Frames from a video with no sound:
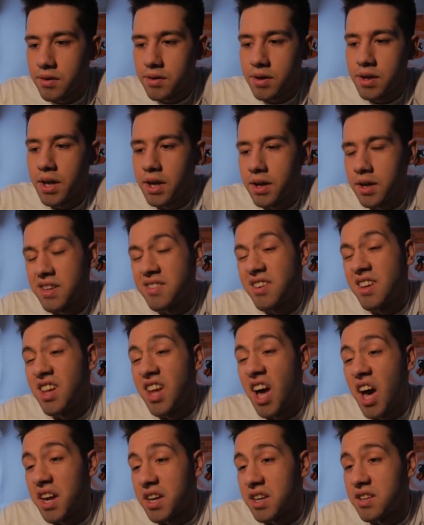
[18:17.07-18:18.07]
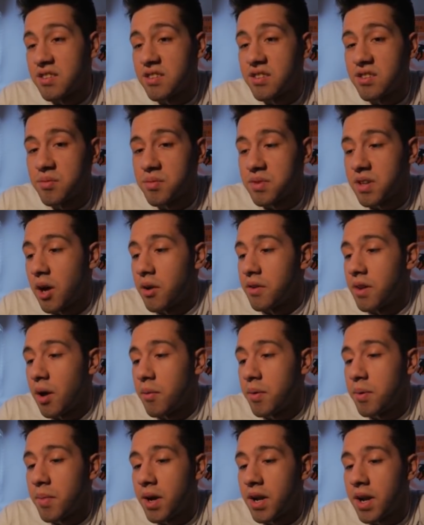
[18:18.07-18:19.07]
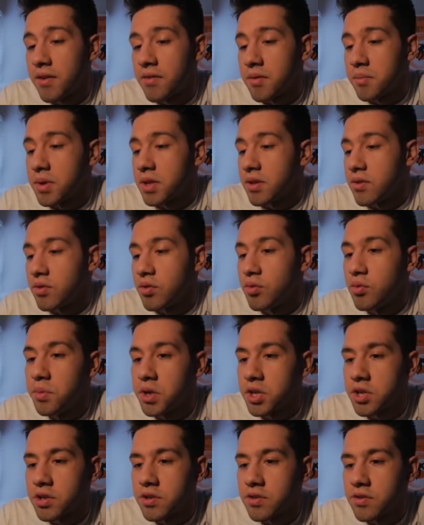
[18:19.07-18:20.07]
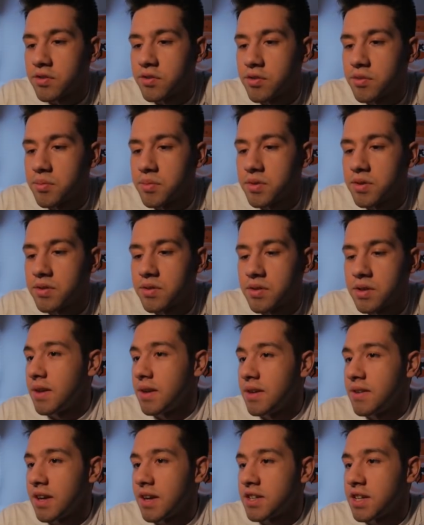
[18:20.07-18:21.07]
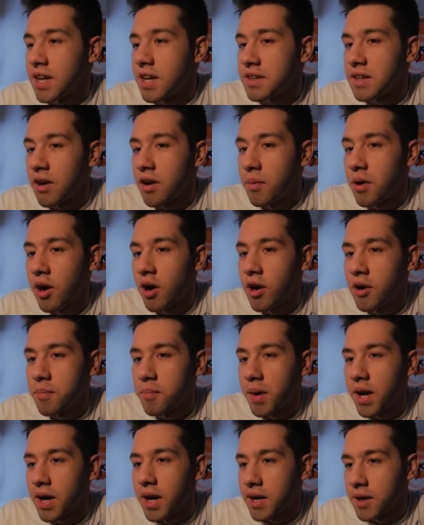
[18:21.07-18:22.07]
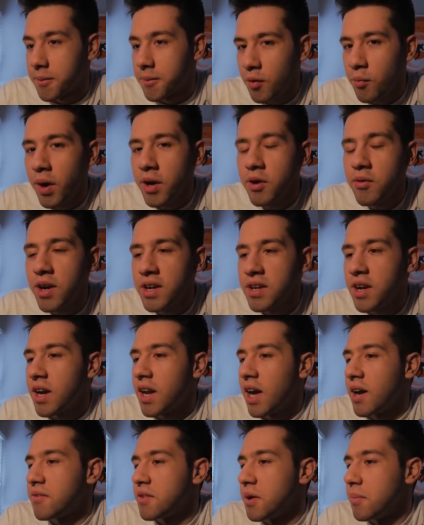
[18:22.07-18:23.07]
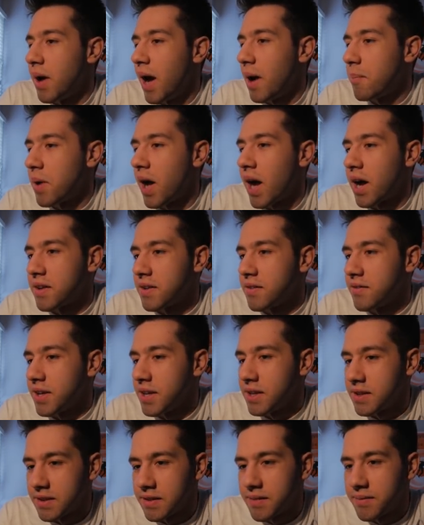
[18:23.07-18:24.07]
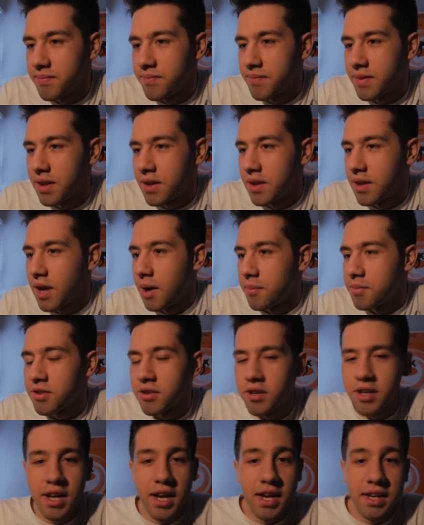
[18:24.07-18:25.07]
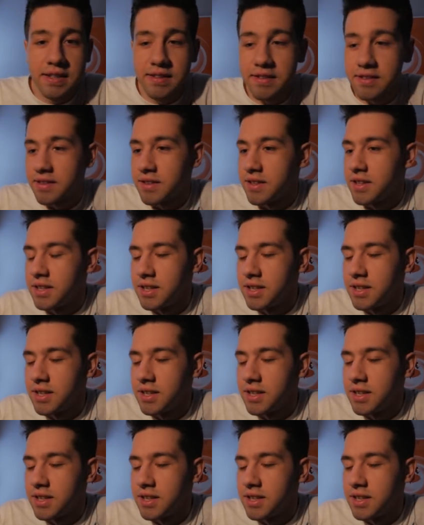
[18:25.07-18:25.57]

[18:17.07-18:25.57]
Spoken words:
Okay, that's a lot of consumes. Now we might have a bit too much consumes. He's actually got the card back. Why do I not have the map activated? I'm sorry, guys.